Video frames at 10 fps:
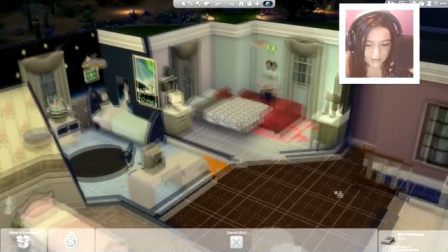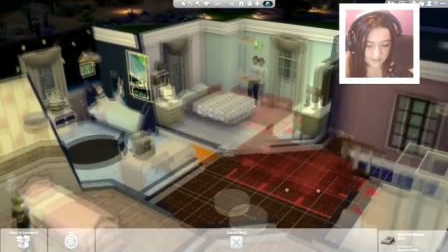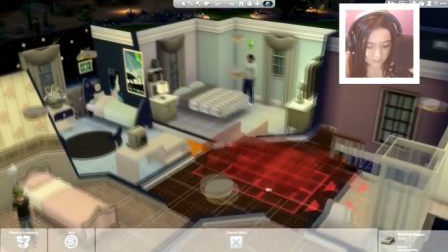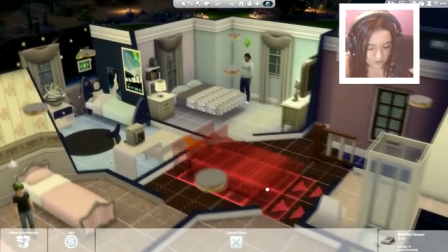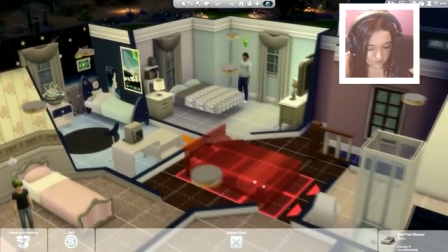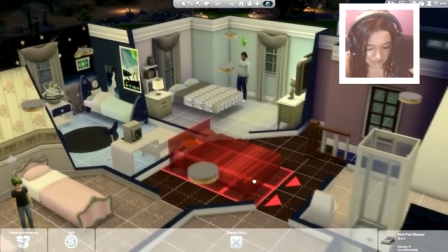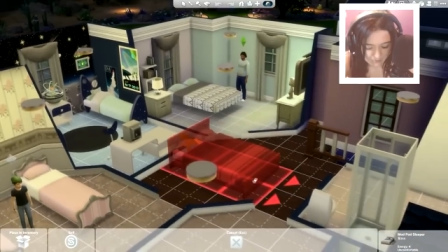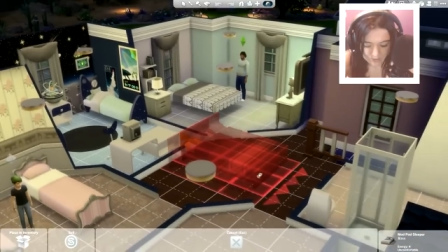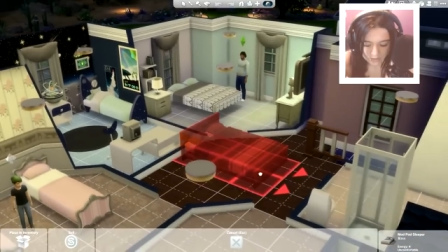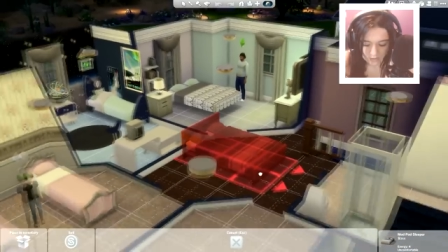my sim should
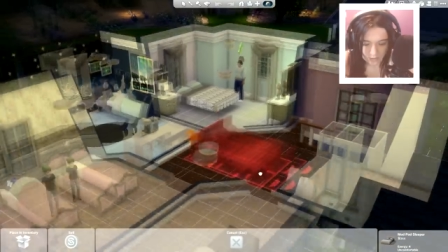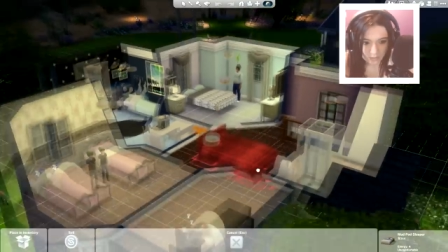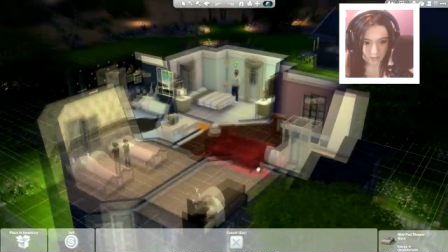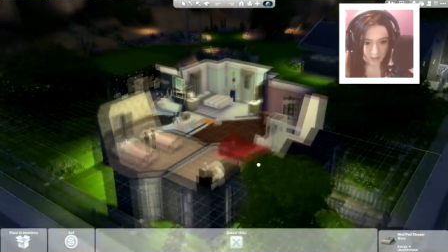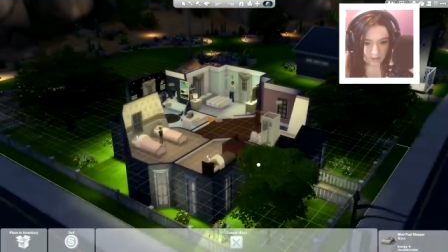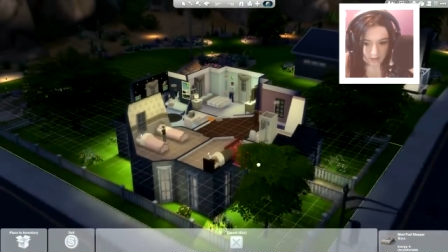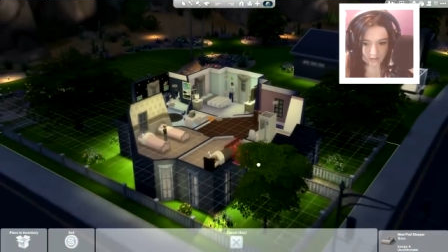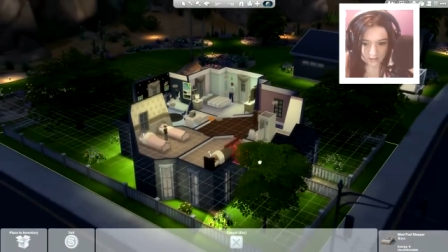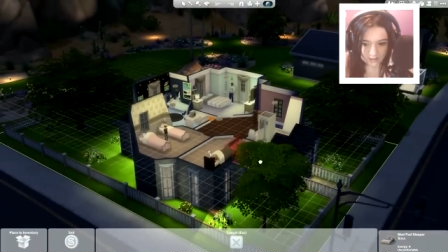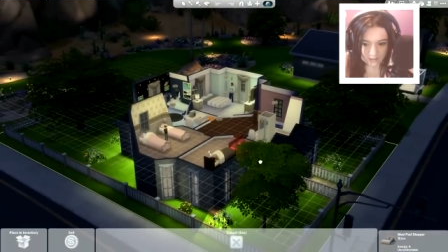be able to
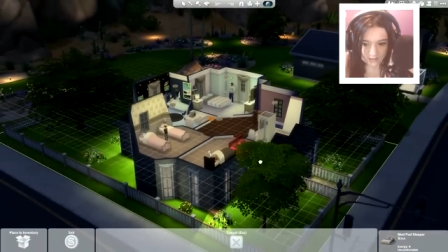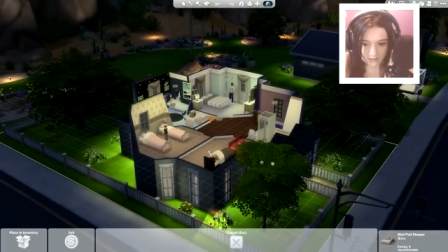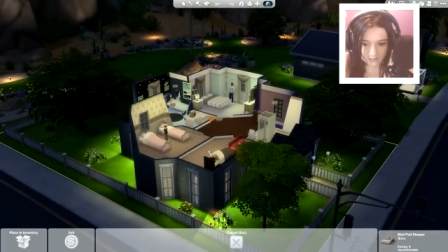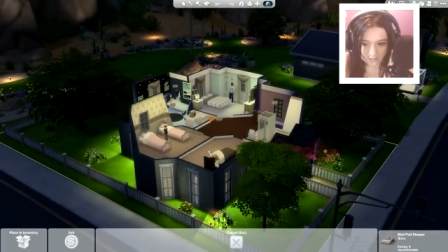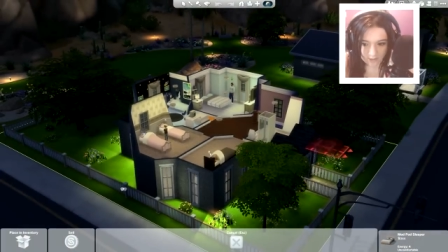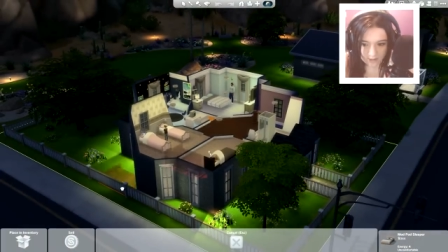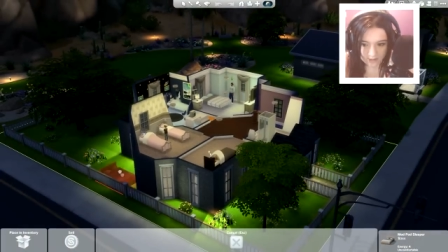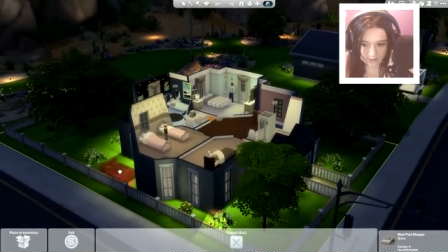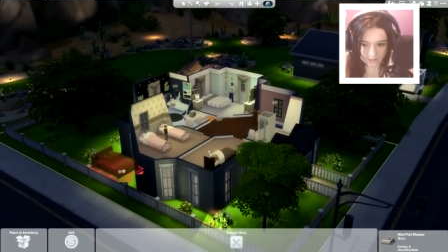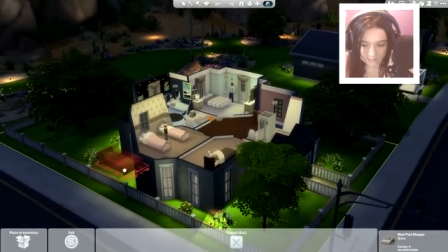sleep
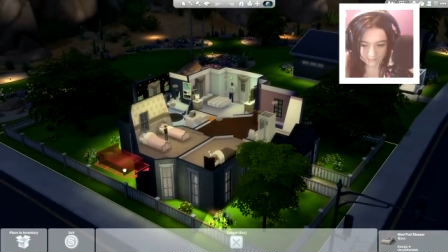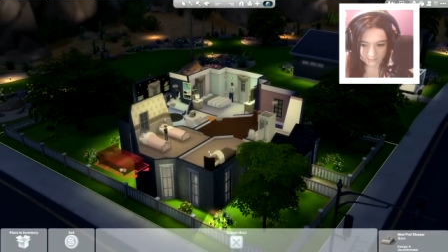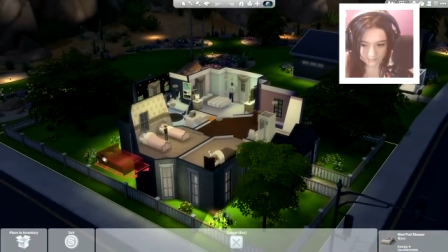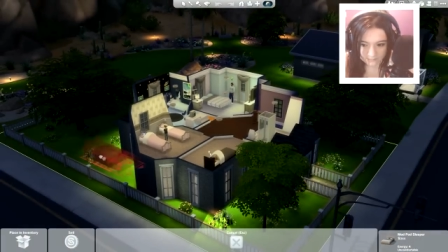fine in it.